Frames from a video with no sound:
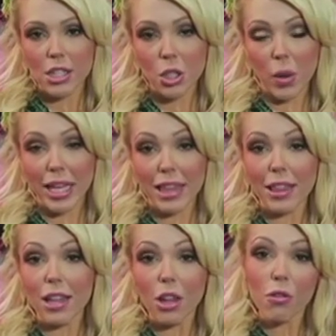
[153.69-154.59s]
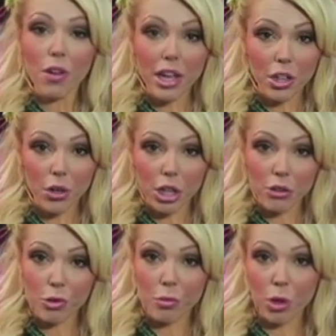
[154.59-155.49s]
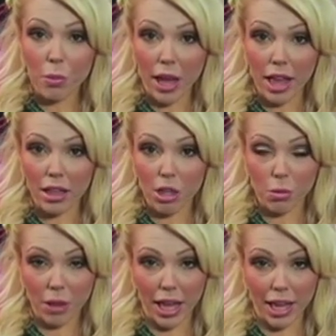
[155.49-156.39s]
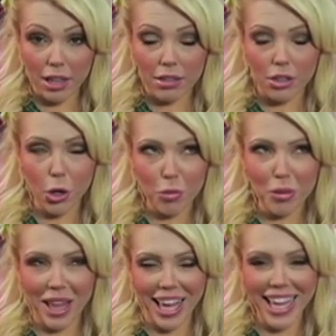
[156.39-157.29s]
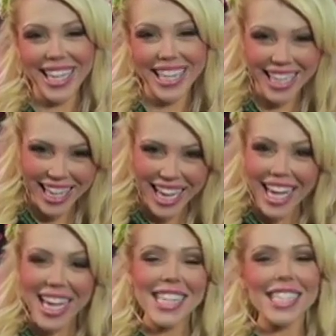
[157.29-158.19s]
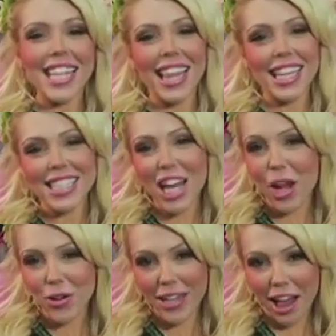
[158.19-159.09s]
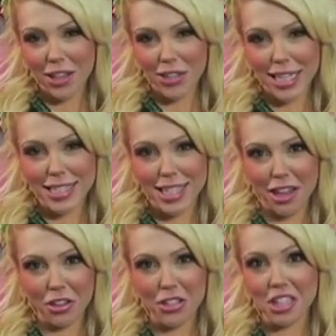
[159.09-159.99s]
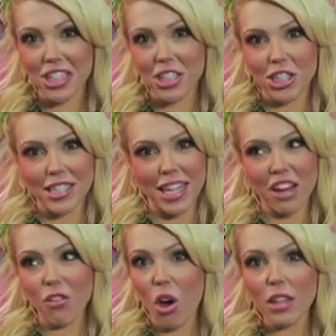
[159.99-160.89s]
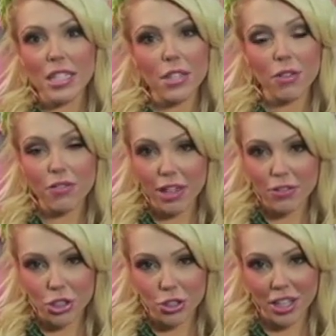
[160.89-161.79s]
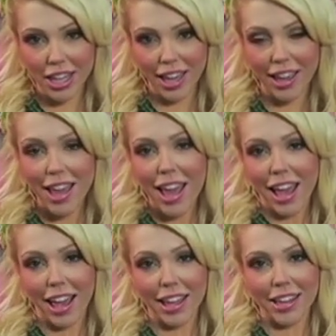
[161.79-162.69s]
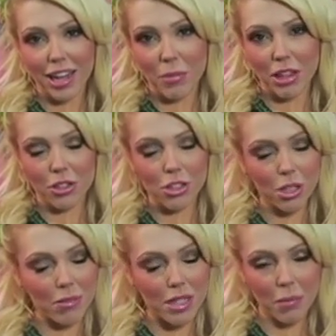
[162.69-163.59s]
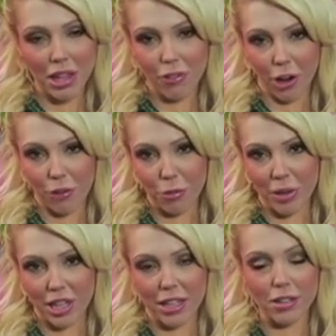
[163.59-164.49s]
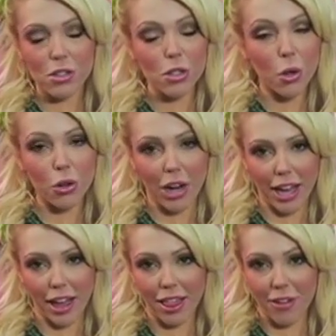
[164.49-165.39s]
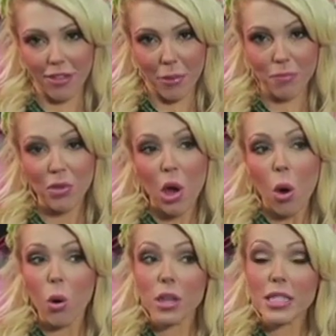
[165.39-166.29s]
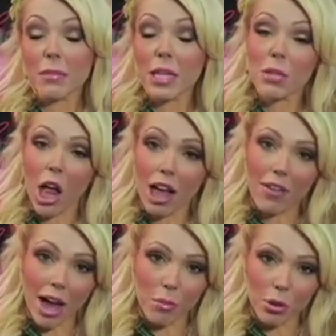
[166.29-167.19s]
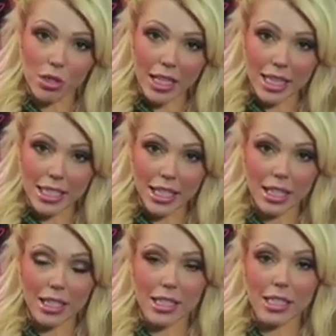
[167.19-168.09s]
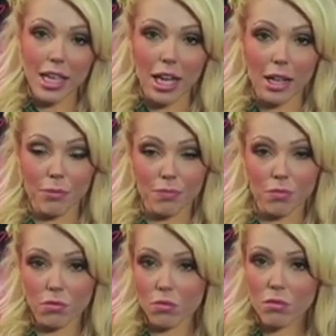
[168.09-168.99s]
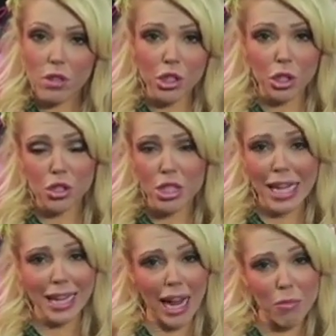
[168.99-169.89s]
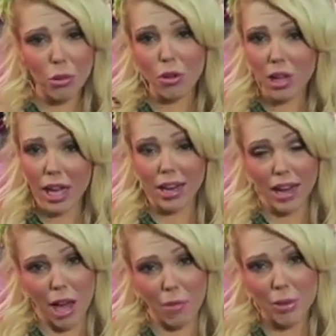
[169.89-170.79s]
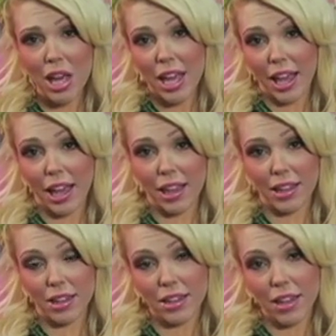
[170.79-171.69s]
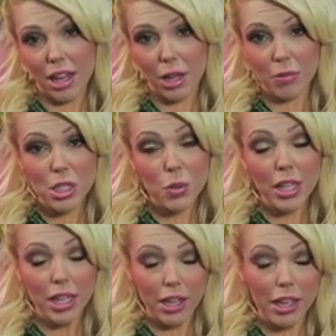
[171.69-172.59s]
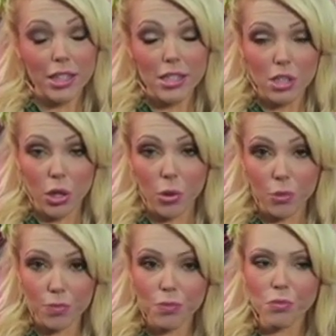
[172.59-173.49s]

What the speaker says: So I get the low-fat yogurt from Yoplait. I think it's 100 calories, and they're delicious. They have all these different flavors you can get, and I mean, there's something for everybody. So great, I love them. Or sometimes I'll have apple slices. You know, just take an apple and cut it up, and that's really good. So